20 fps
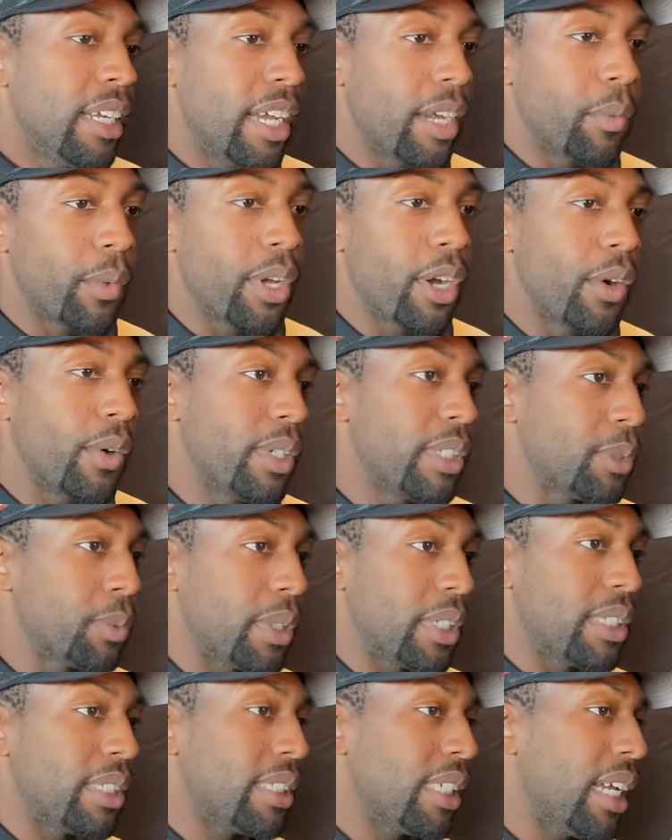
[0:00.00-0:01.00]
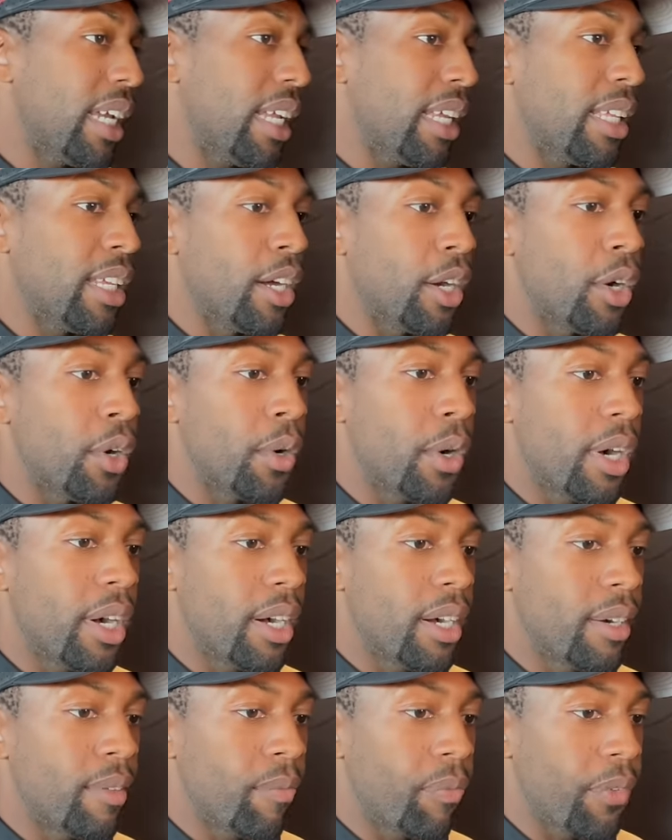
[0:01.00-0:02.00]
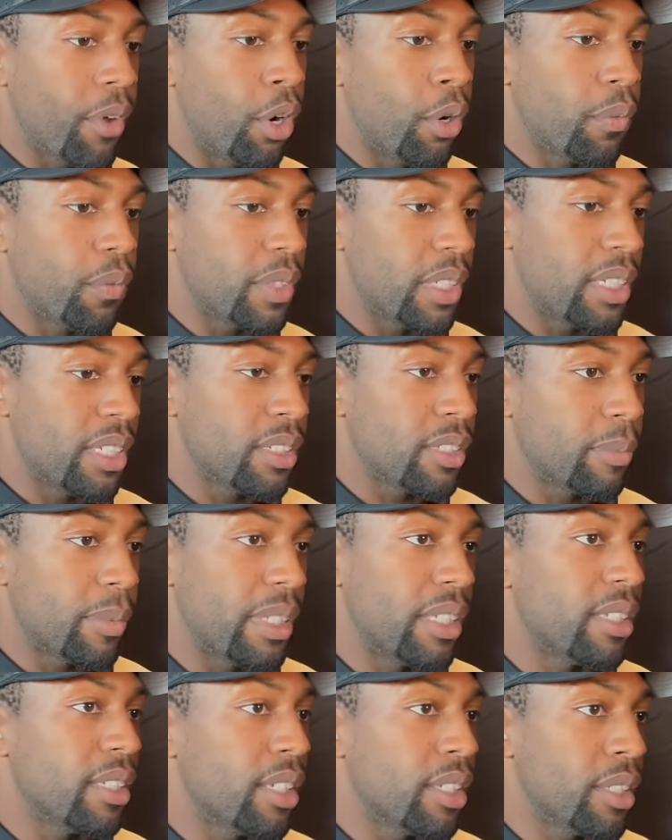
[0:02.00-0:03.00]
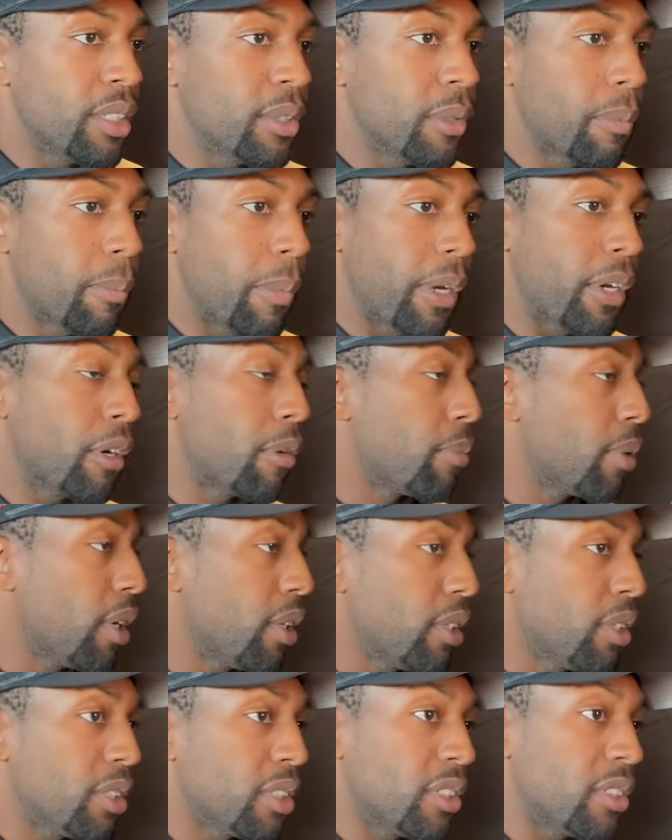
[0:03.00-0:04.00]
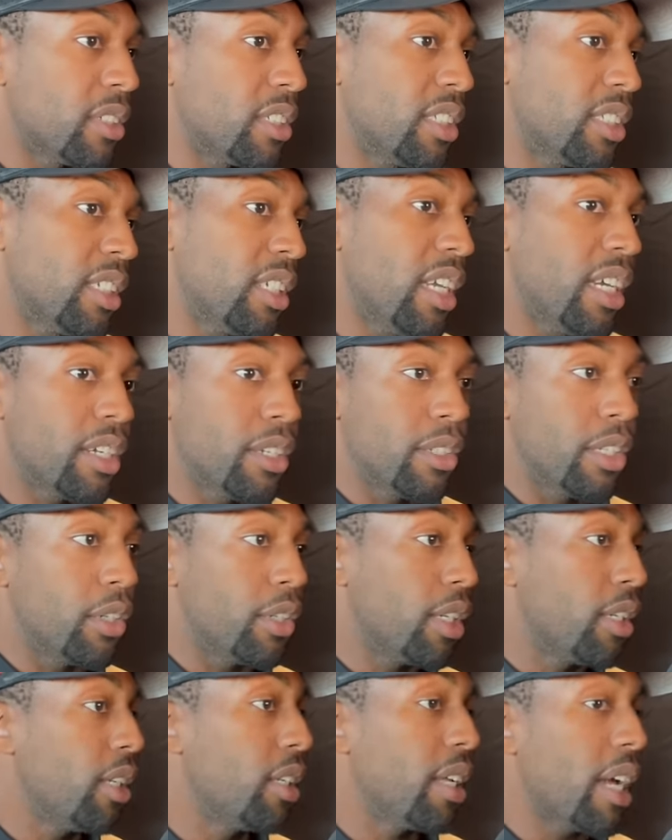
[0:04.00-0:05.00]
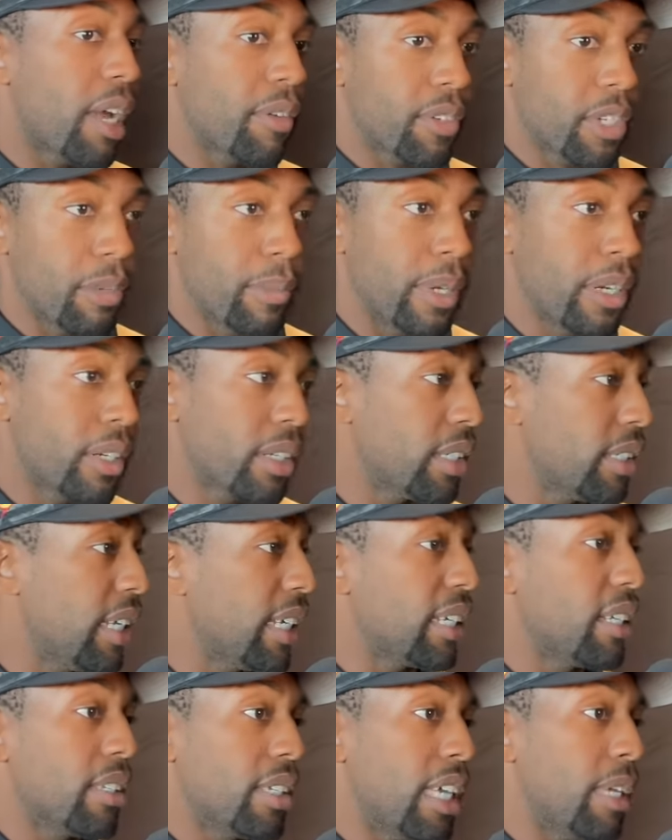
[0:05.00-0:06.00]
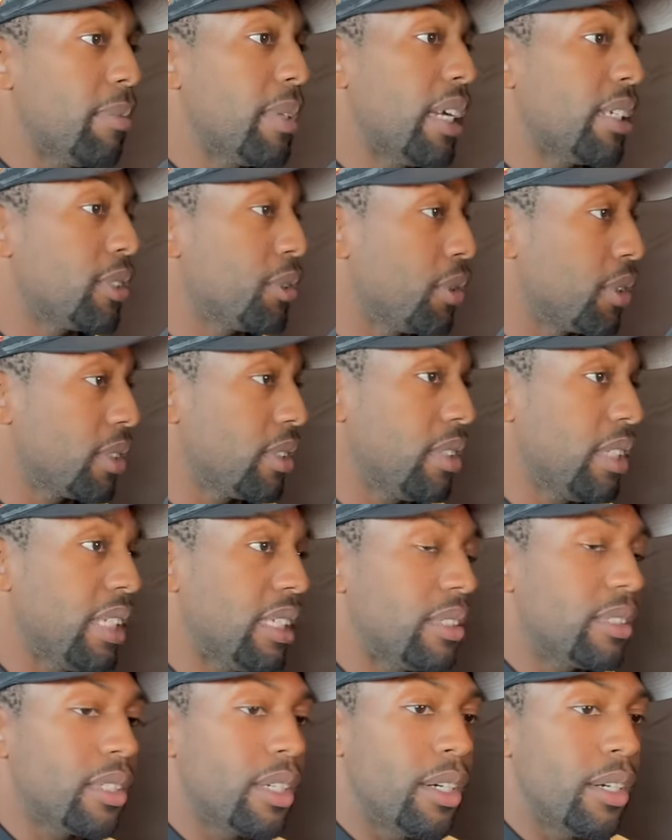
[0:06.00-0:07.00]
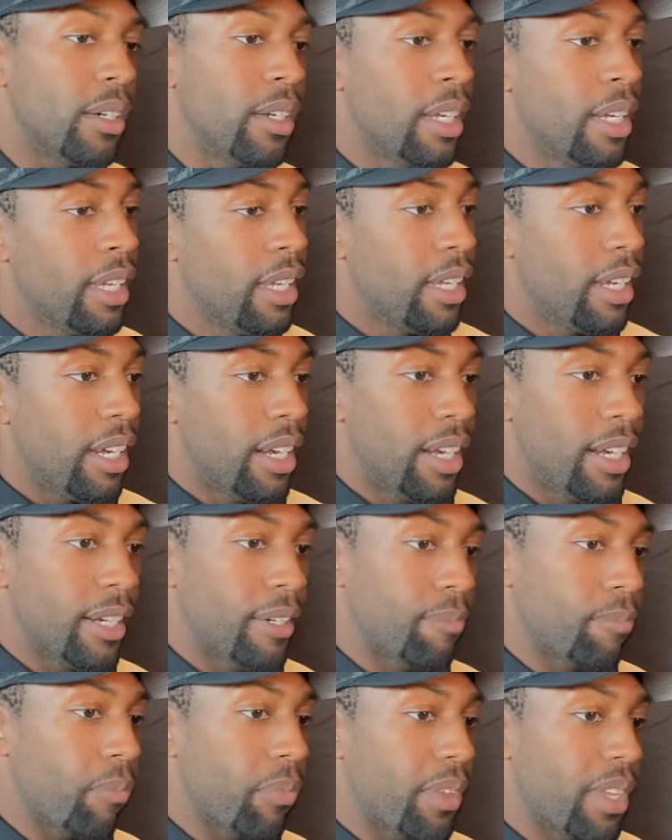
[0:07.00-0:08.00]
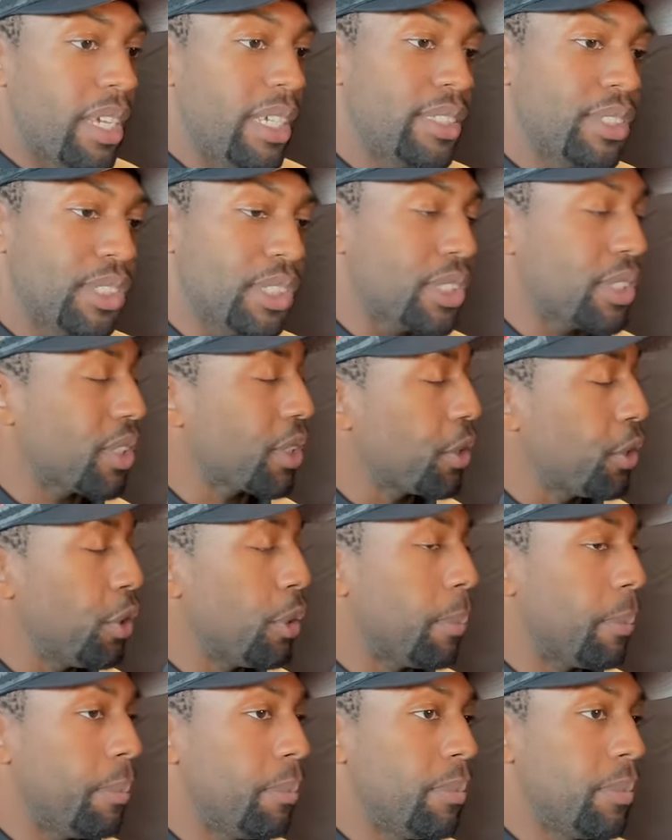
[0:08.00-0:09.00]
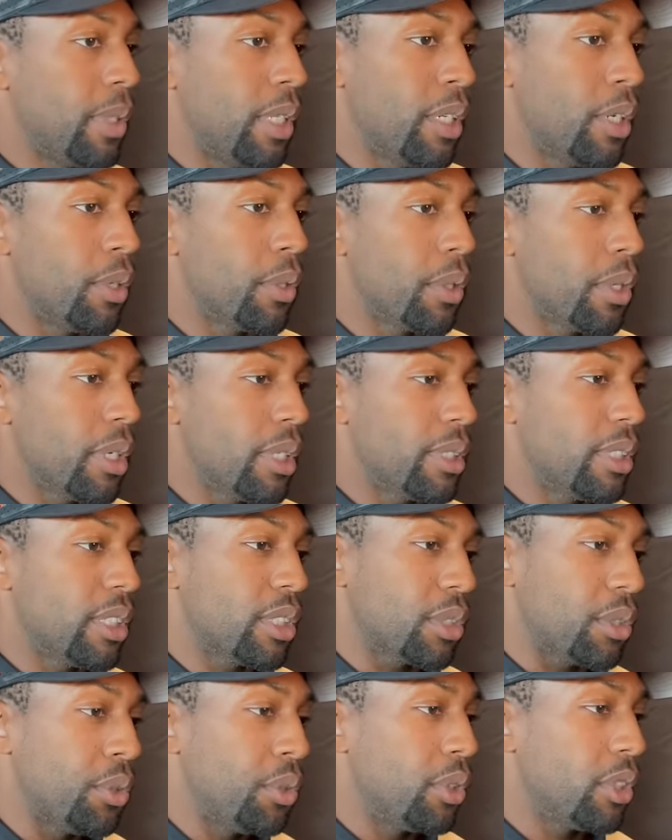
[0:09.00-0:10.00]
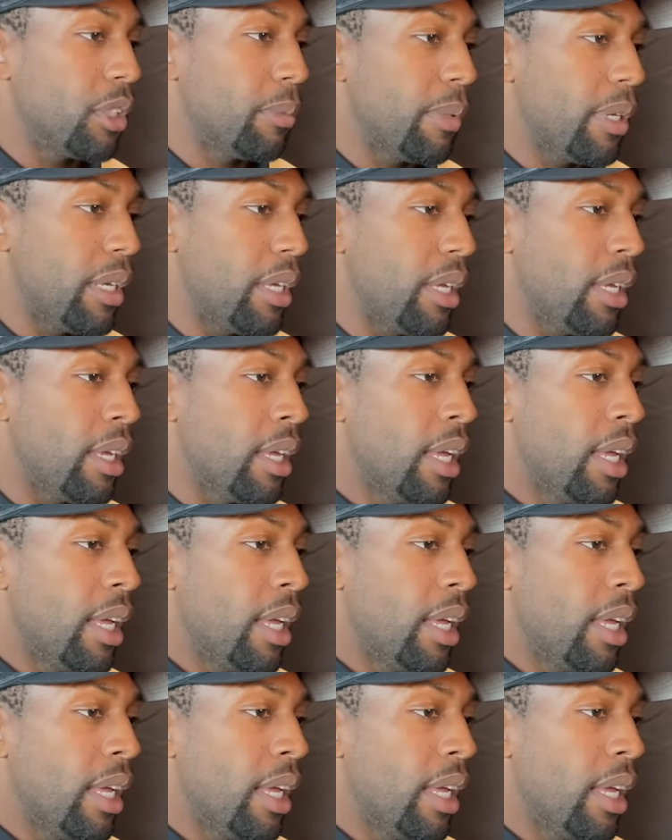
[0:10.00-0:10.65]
we always want to say, you know, hopefully there'd be another pair of brothers, or just yet alone another African American that can keep that torch lit. So it's just a cool, you know, it's just cool to be